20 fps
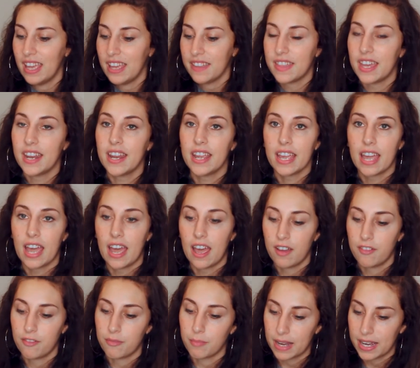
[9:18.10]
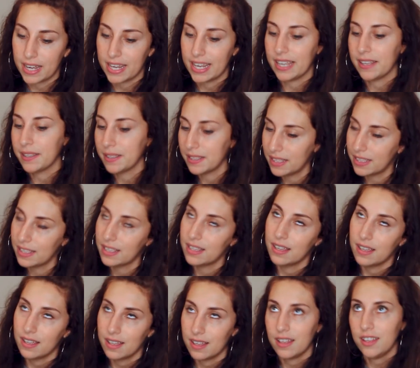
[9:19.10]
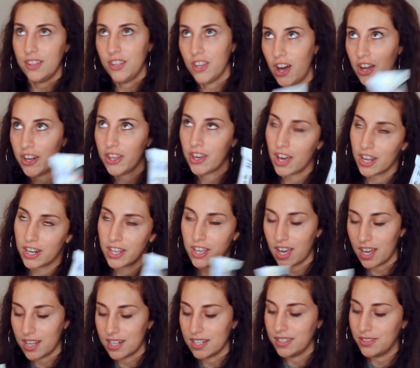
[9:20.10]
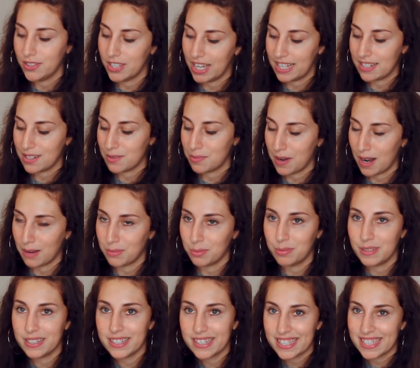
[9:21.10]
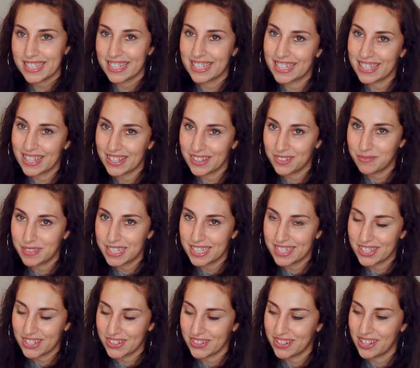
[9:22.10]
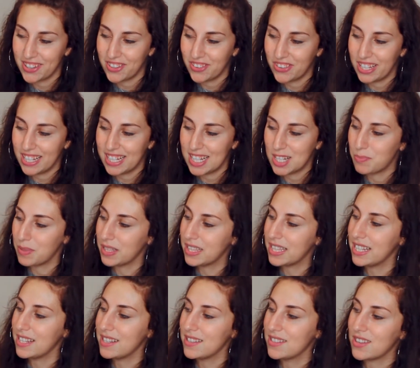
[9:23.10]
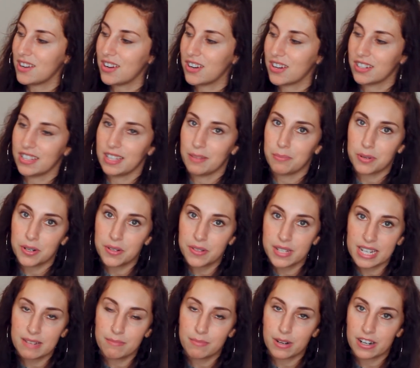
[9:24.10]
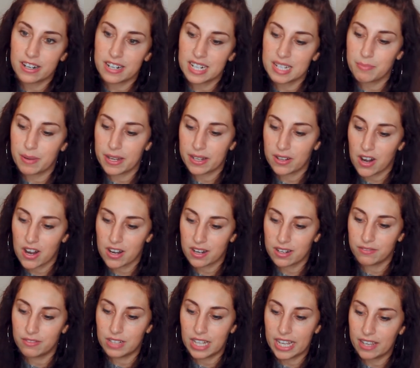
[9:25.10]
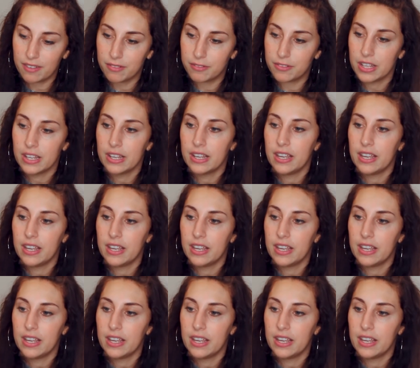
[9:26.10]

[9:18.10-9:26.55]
Then I have my yada yada yada. You guys are probably sick of me showing you these, but these are the protein bars by Garden of Life,